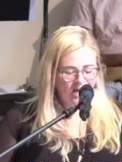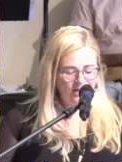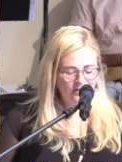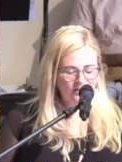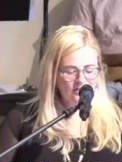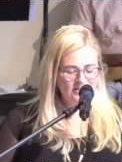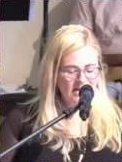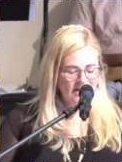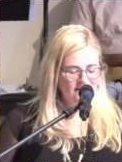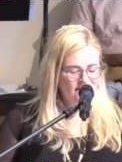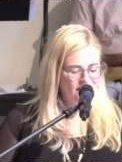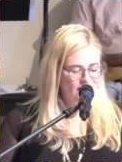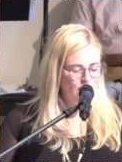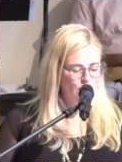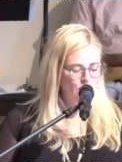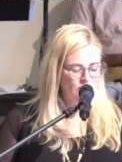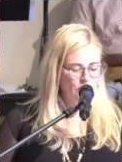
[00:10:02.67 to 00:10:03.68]
understanding that
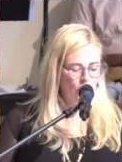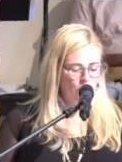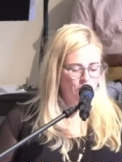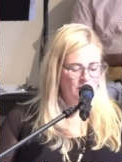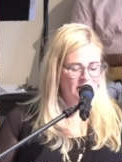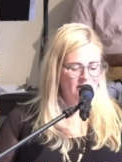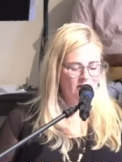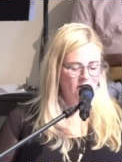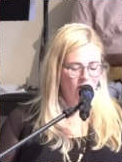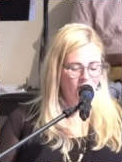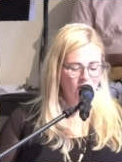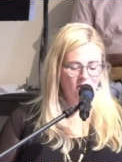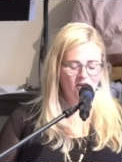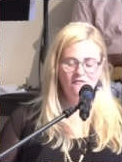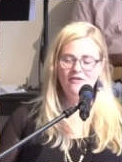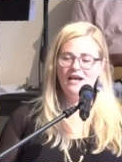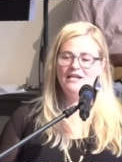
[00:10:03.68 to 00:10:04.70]
the utopian
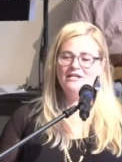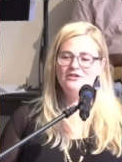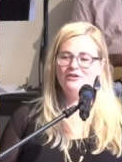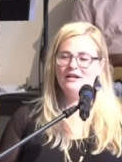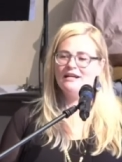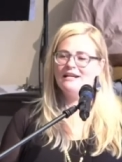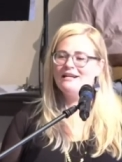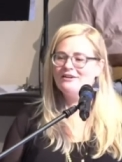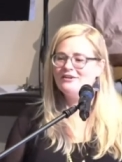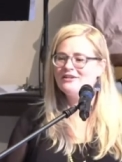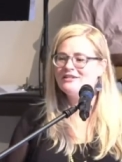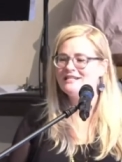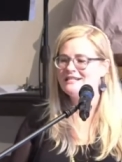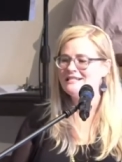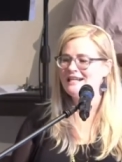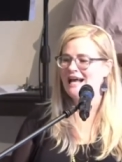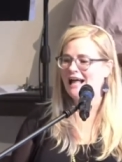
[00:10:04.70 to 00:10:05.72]
garden of
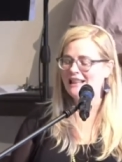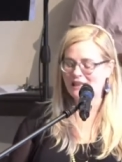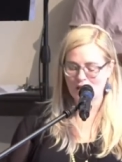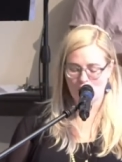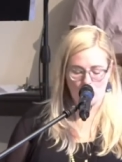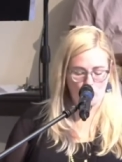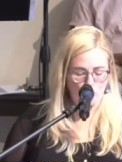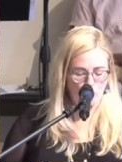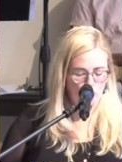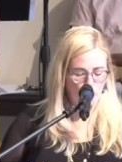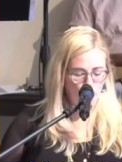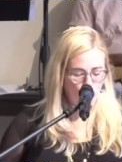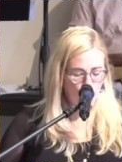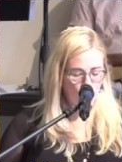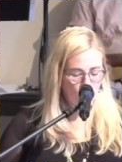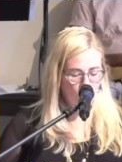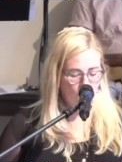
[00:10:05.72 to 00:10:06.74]
yesteryears is not the goal.
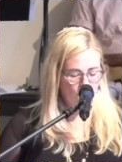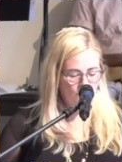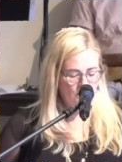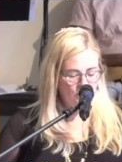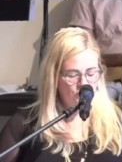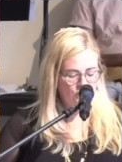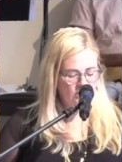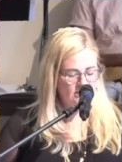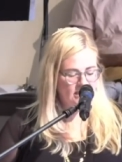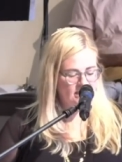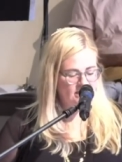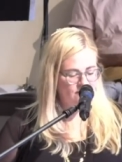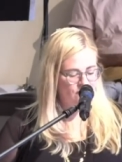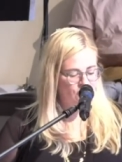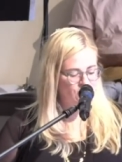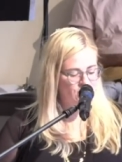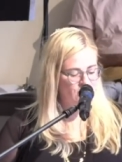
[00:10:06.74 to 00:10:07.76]
Just like
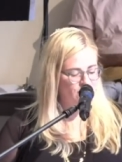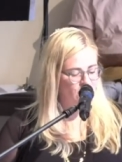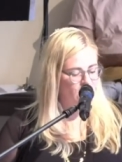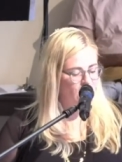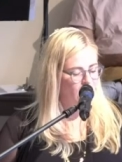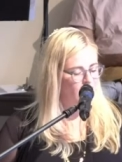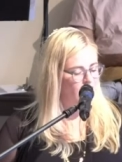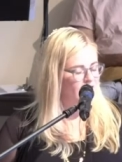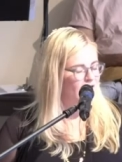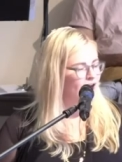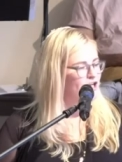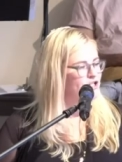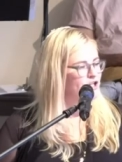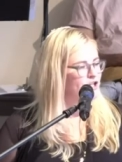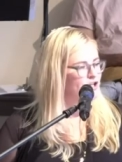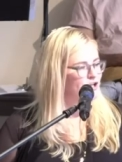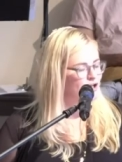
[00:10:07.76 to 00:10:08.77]
the vision of our
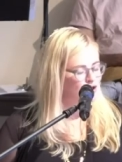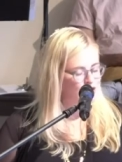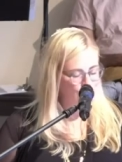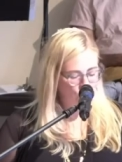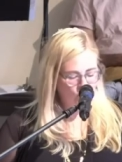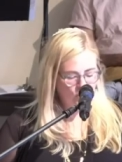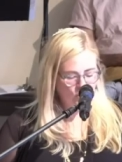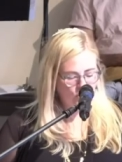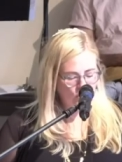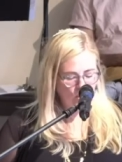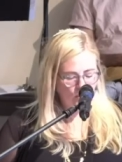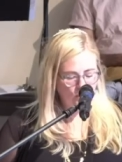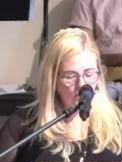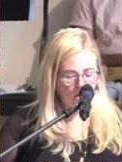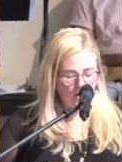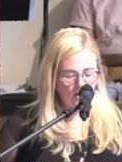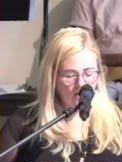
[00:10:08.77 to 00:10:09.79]
congregation could no
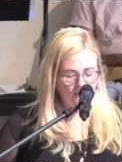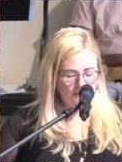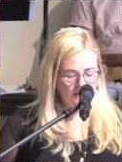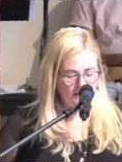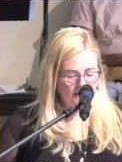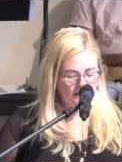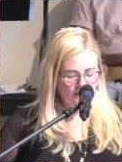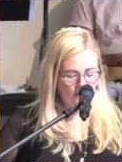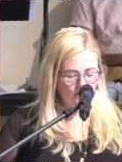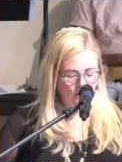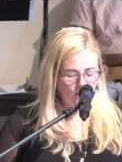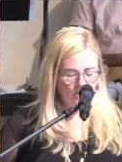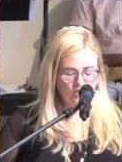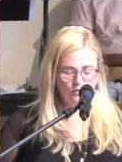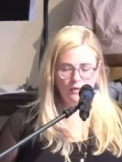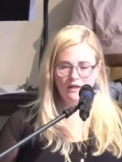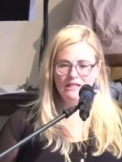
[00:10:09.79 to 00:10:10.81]
longer be the goal
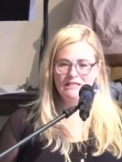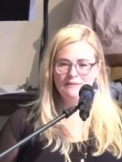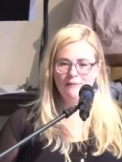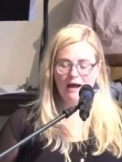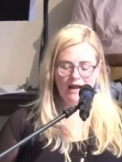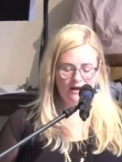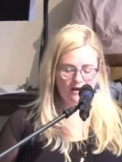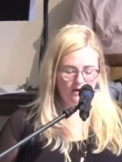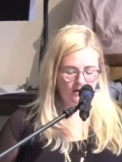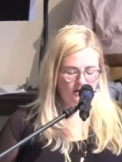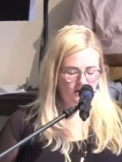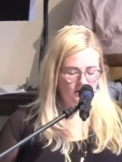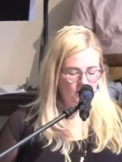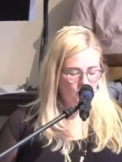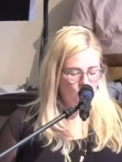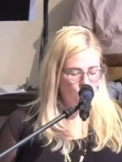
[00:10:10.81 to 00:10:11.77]
which we aspire,